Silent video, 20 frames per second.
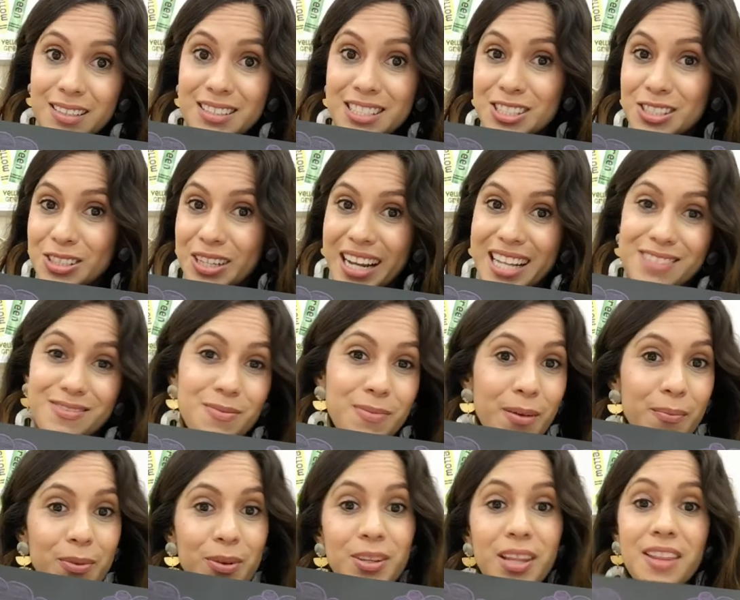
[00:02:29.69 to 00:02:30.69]
Did you guys
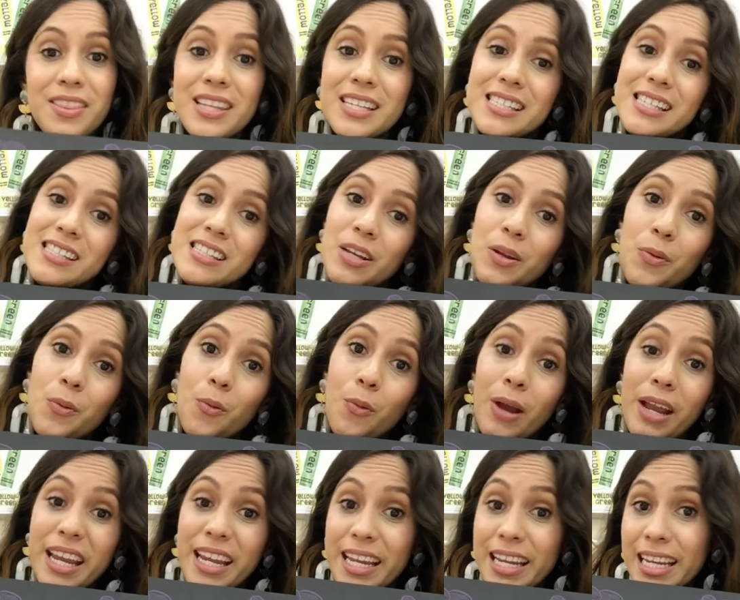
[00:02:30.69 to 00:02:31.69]
remember that this is a
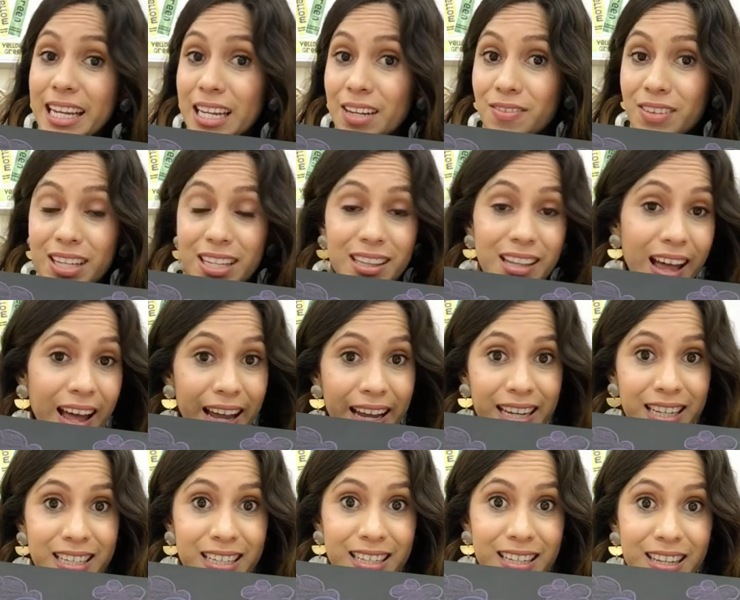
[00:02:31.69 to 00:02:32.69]
wavy
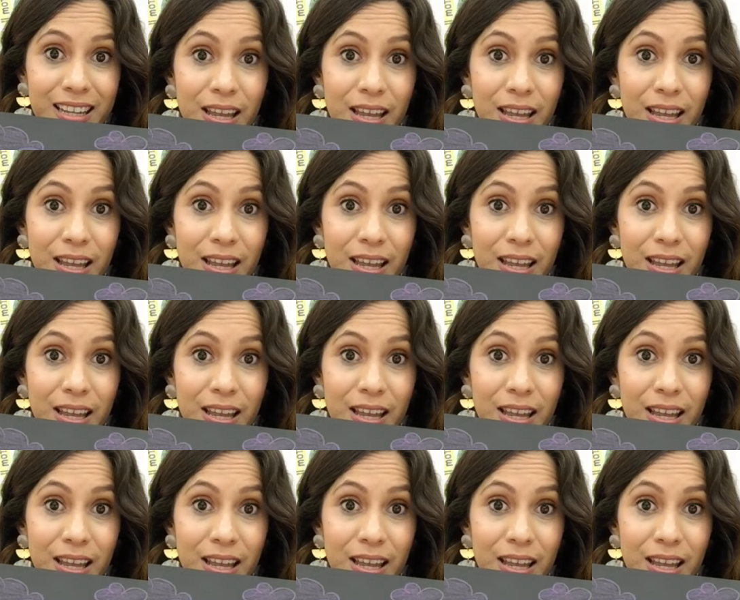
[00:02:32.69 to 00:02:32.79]
line?